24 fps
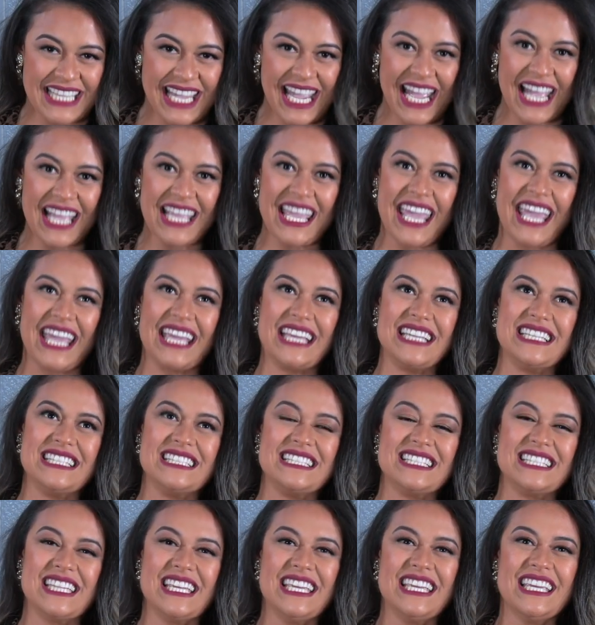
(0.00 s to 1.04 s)
Yeah,
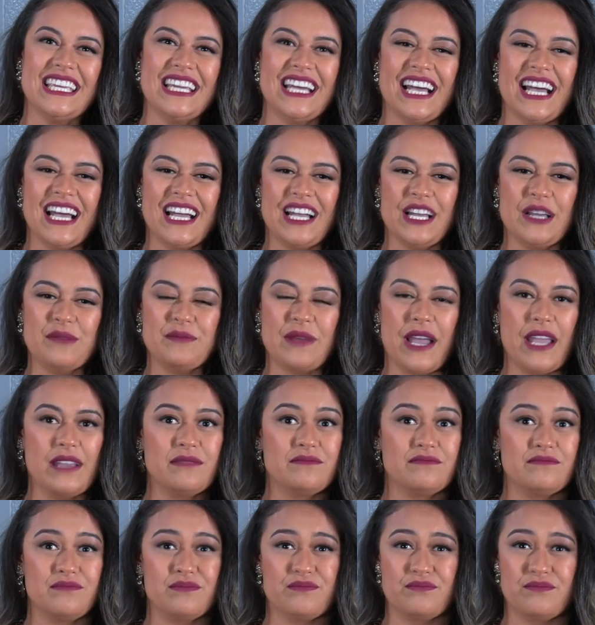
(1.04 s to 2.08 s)
and
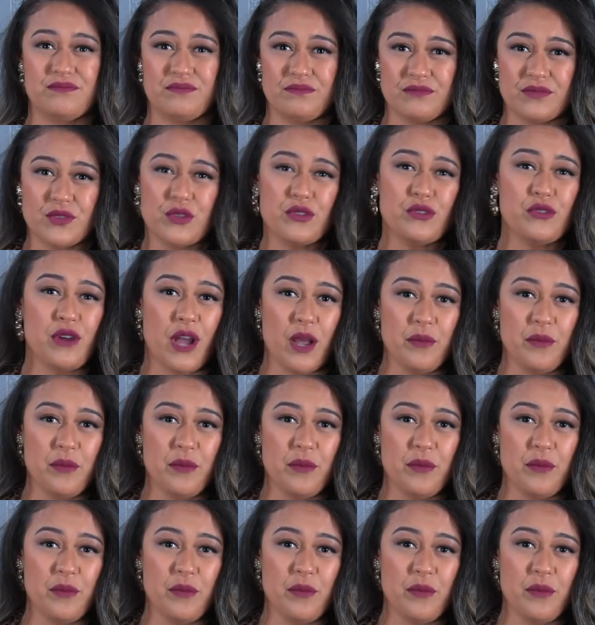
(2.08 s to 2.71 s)
I grew